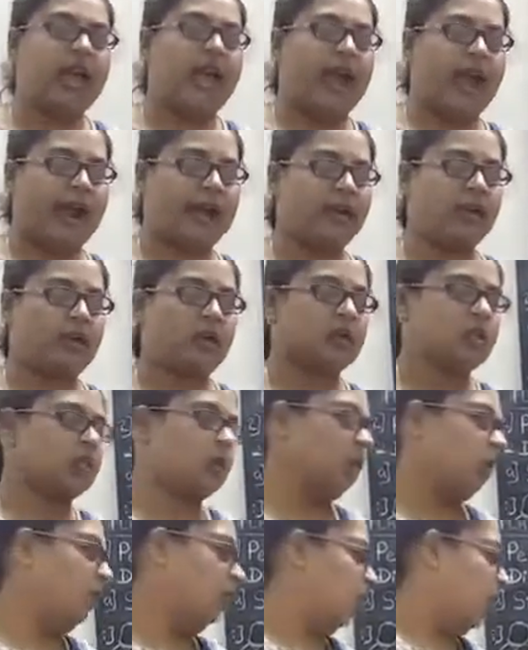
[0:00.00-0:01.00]
And
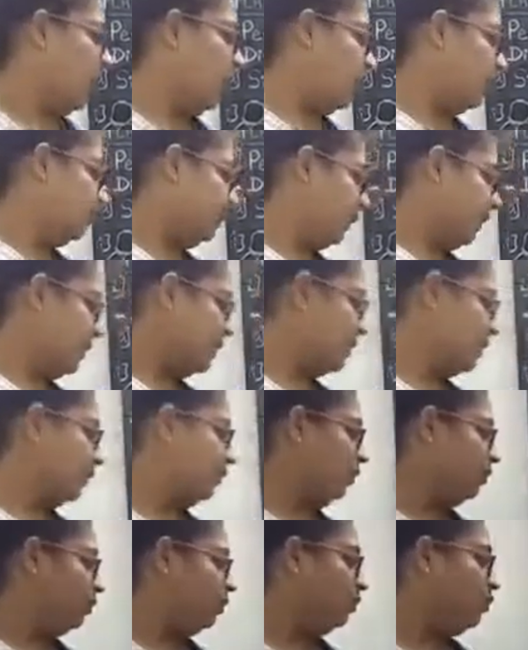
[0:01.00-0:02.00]
also these
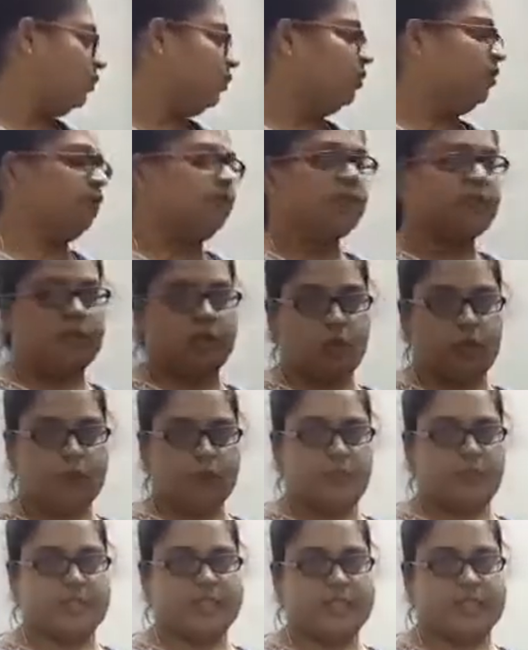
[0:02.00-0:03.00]
group
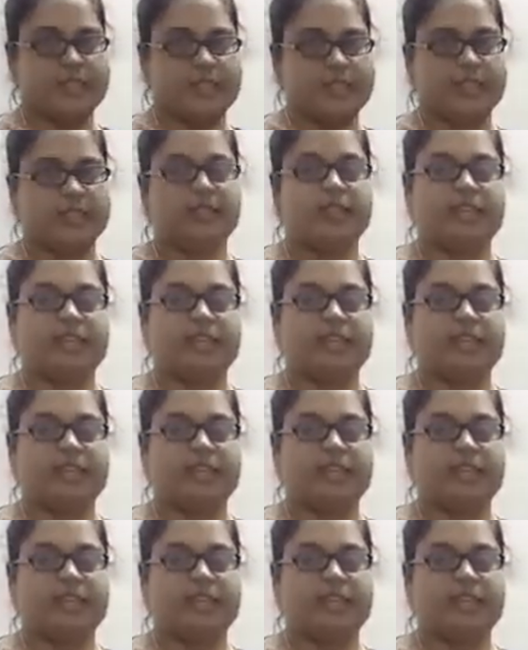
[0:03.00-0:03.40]
of cells,